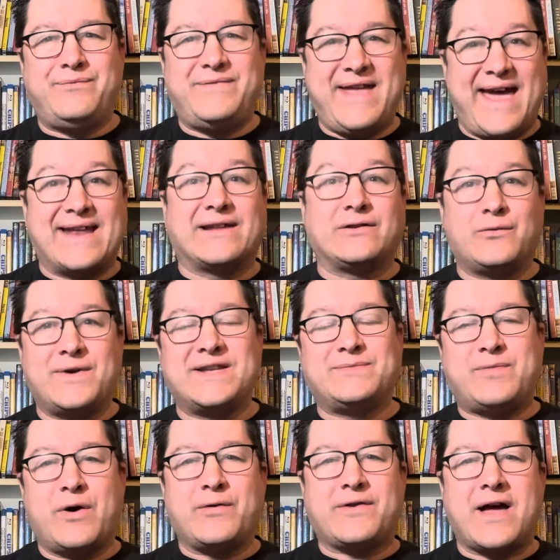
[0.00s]
Dan and Louise
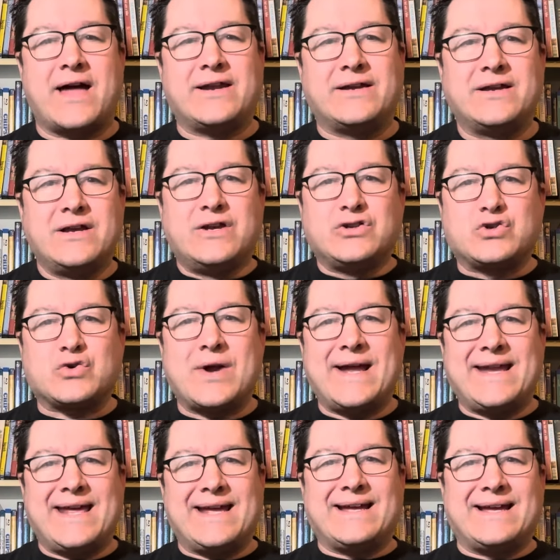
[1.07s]
both kind of
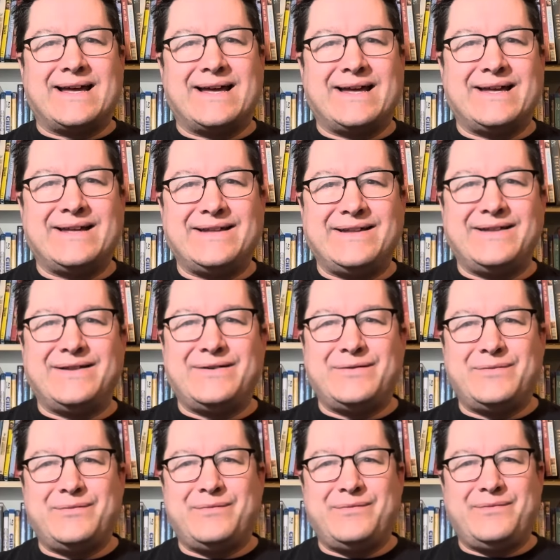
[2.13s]
trading
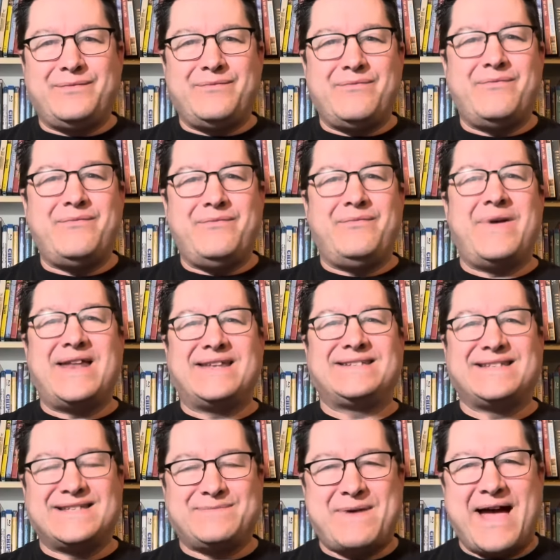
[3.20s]

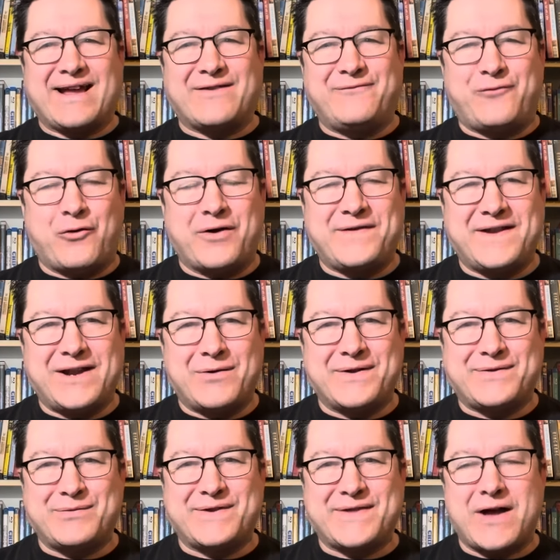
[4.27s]
medicines back and forth, you know,
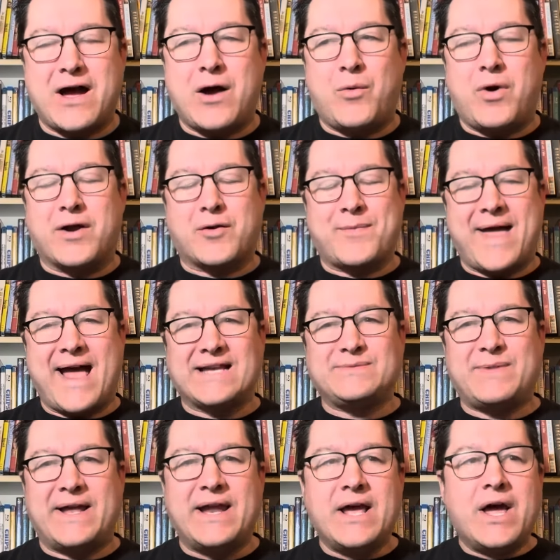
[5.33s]
with the hot water bags.
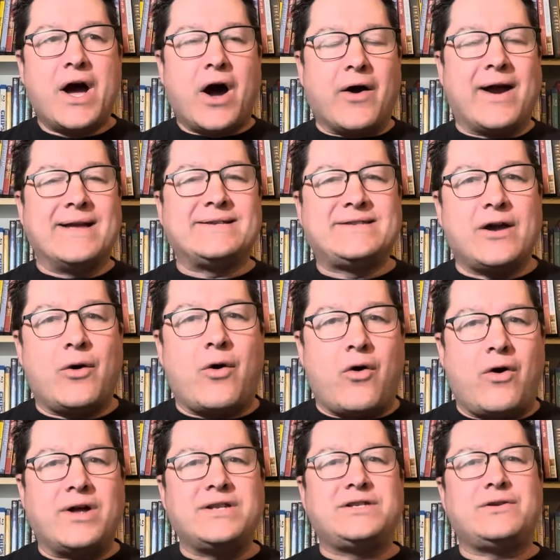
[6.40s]
But all right, so
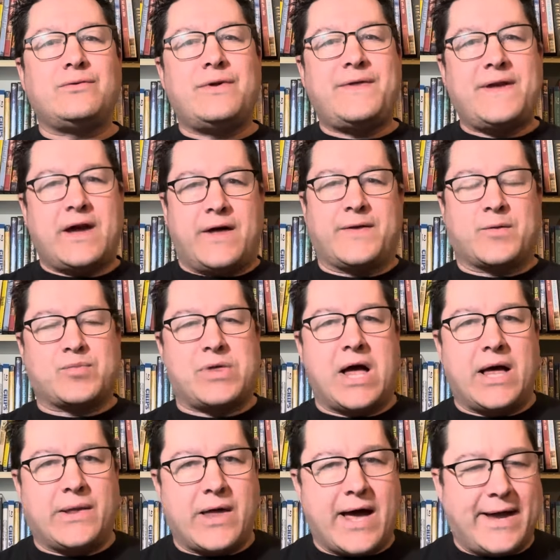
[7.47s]
on to the other
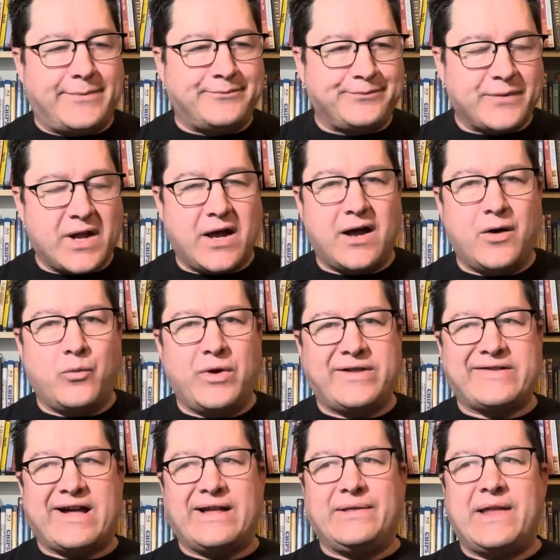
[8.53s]
plot line,
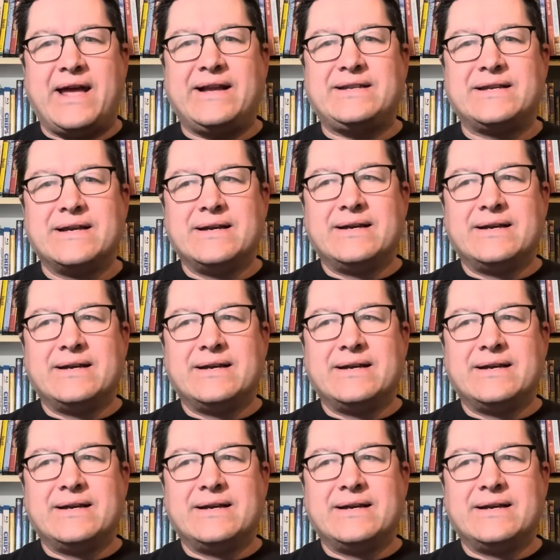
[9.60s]
which I liked